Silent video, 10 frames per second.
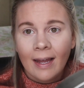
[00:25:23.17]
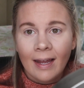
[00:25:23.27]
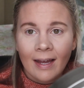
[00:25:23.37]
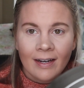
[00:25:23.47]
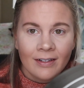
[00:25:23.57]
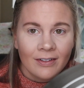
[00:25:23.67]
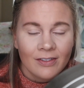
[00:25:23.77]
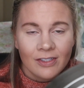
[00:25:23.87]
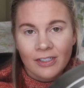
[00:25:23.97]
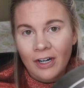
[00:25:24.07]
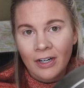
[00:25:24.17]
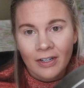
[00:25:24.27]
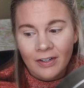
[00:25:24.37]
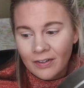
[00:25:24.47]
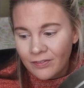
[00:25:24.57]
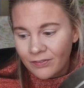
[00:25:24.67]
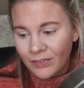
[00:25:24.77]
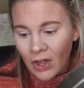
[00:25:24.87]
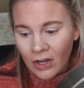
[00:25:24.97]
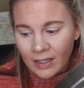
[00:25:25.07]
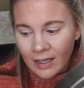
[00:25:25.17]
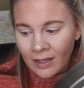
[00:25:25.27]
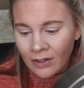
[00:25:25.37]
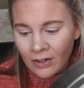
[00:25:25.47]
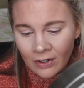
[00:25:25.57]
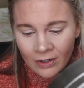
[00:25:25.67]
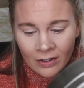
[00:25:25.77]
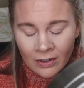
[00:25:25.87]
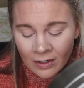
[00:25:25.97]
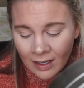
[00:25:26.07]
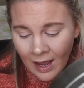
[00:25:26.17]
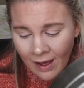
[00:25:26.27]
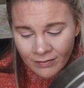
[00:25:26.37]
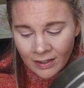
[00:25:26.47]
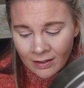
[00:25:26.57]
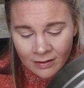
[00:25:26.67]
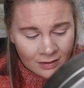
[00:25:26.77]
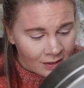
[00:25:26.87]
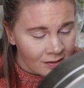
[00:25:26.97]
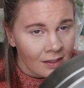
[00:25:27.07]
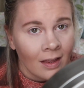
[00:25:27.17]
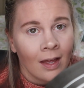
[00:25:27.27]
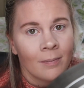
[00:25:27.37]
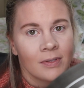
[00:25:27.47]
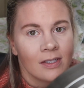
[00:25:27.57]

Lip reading: and start vlogging or having these clips.